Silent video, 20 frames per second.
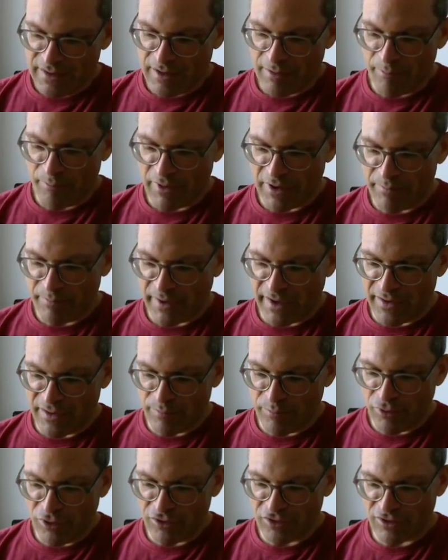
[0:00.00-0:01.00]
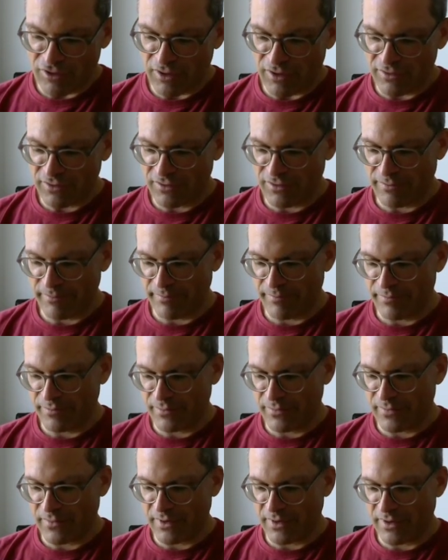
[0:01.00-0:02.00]
but by the push loss,
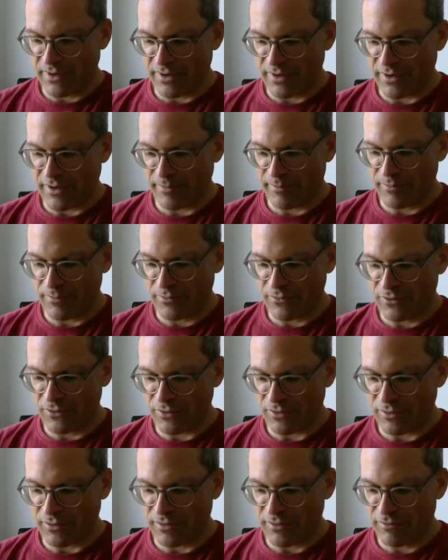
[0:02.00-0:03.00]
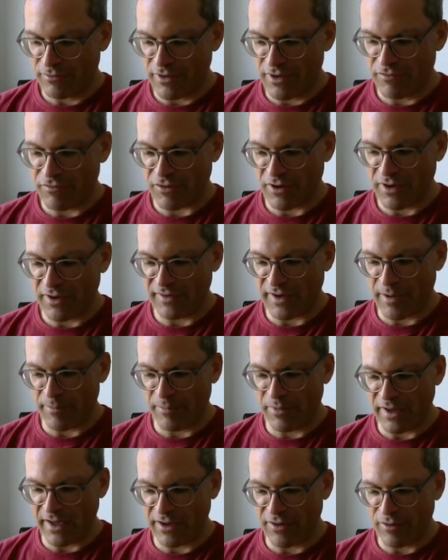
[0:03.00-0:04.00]
so if, for
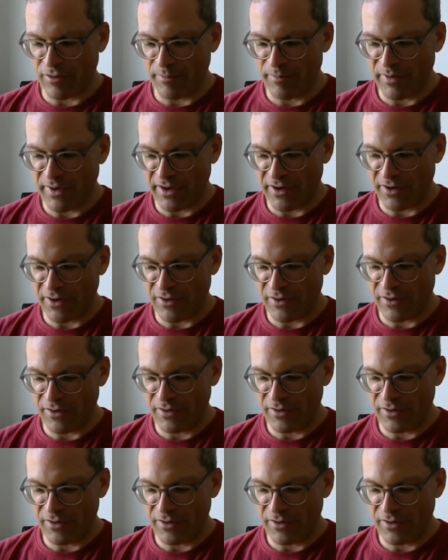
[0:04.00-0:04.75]
example, I compare